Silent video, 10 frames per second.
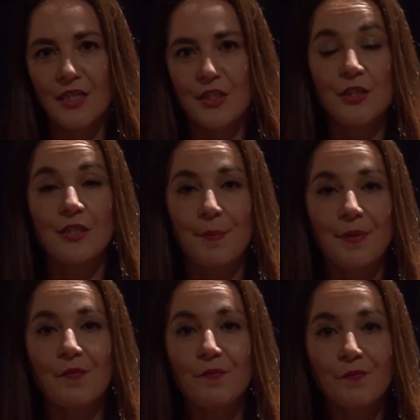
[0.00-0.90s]
to do
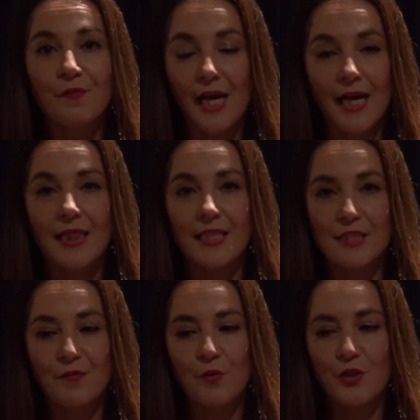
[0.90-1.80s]
something like
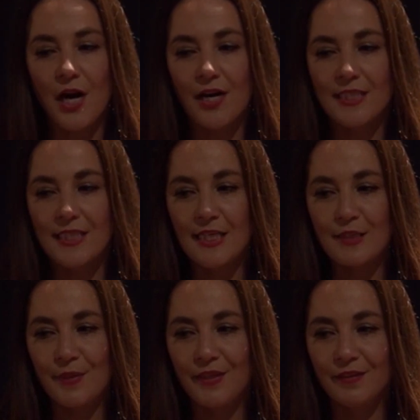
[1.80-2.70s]
this for charity has
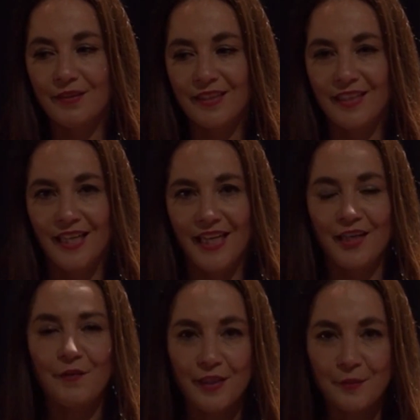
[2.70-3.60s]
been
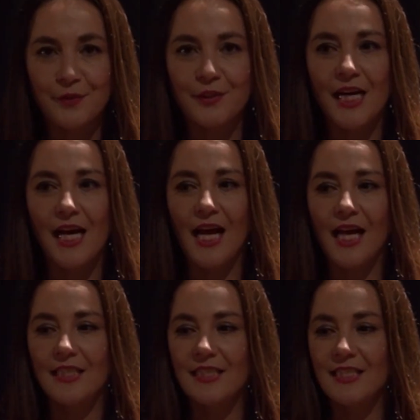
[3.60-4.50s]
incredible.
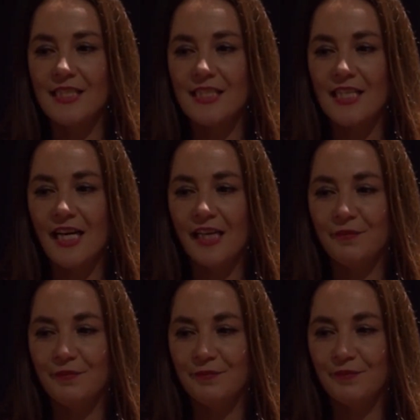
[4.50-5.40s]
And
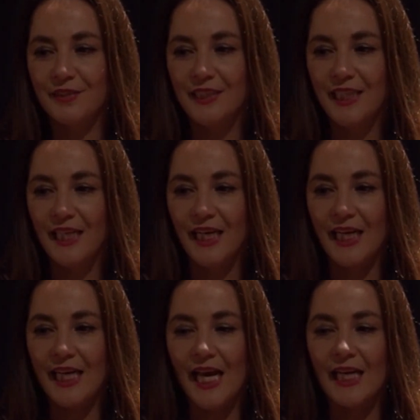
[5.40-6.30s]

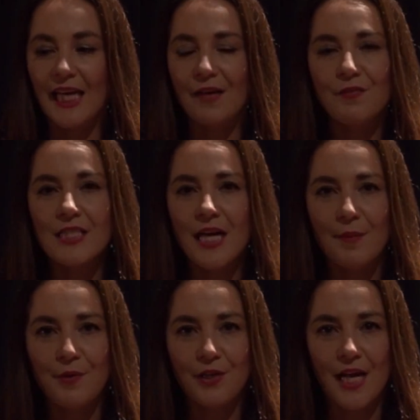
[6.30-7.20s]
again, every
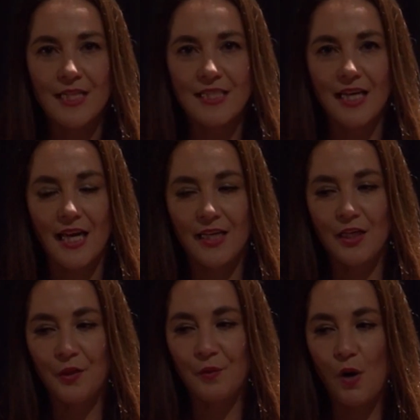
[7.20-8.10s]
time you're an actor
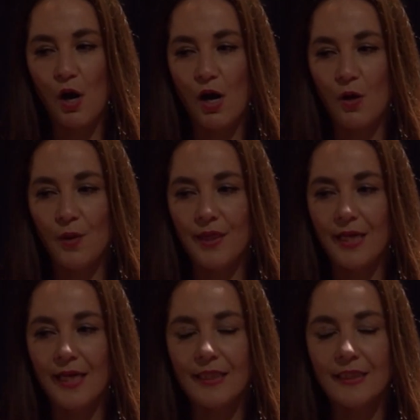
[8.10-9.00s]
and you are with
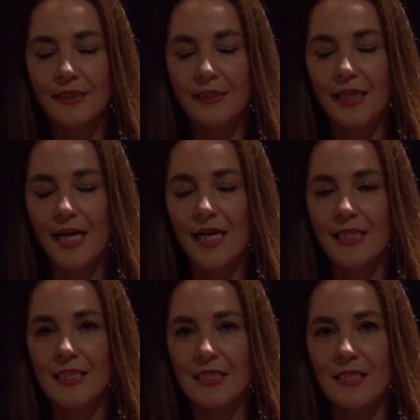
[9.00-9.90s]
other
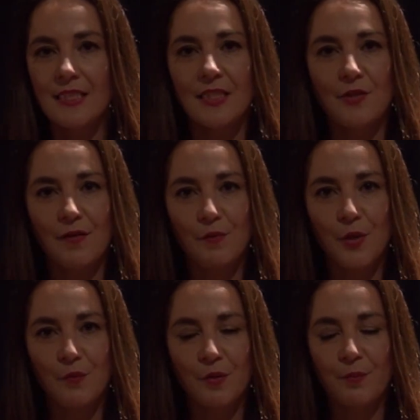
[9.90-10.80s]
actors that you haven't
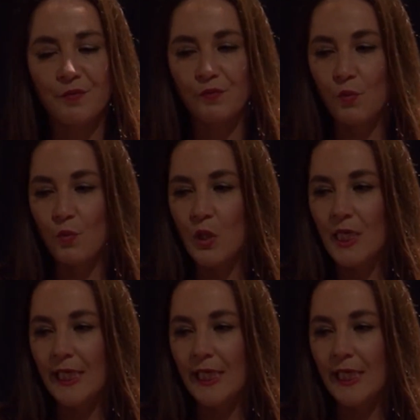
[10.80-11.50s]
worked with before,